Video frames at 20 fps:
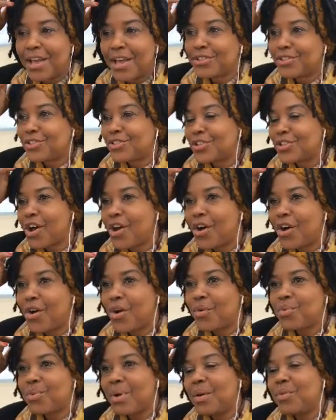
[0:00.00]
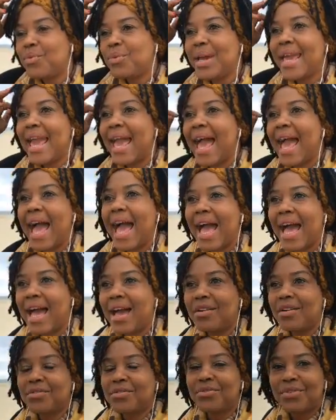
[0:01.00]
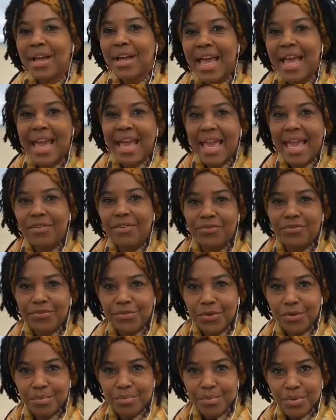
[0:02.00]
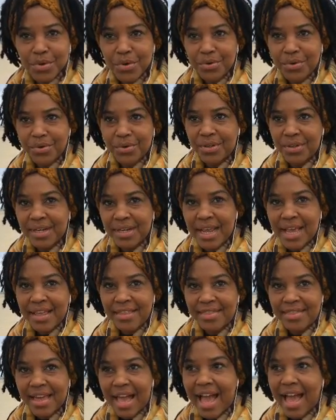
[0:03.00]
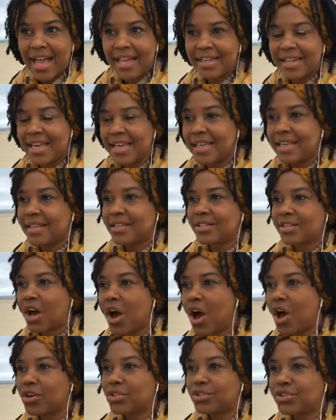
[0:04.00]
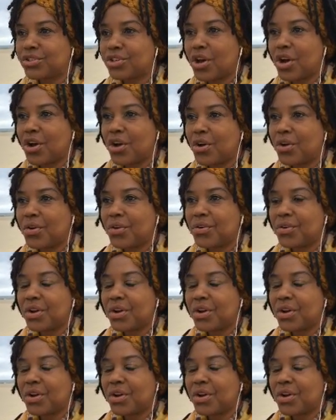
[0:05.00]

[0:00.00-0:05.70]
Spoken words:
So when we have a full moon that is also